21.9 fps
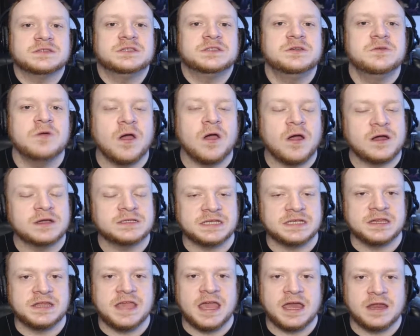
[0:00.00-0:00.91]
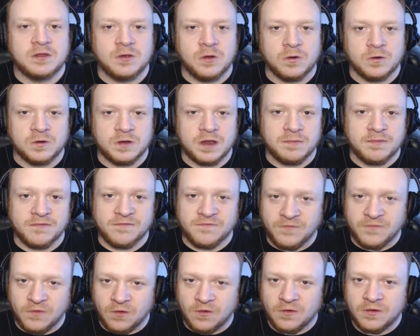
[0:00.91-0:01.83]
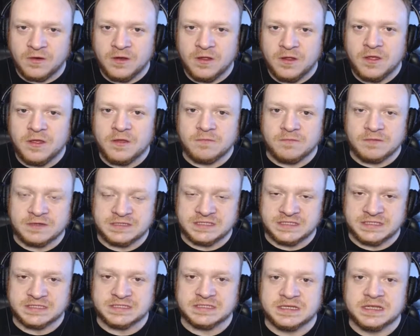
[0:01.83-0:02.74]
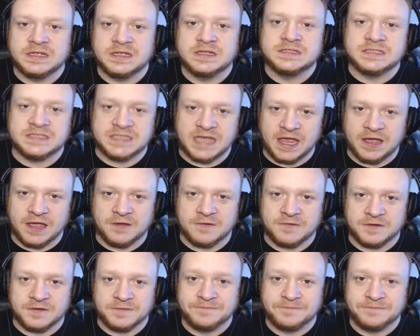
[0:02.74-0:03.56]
2 hearts in category number 4, which is sound.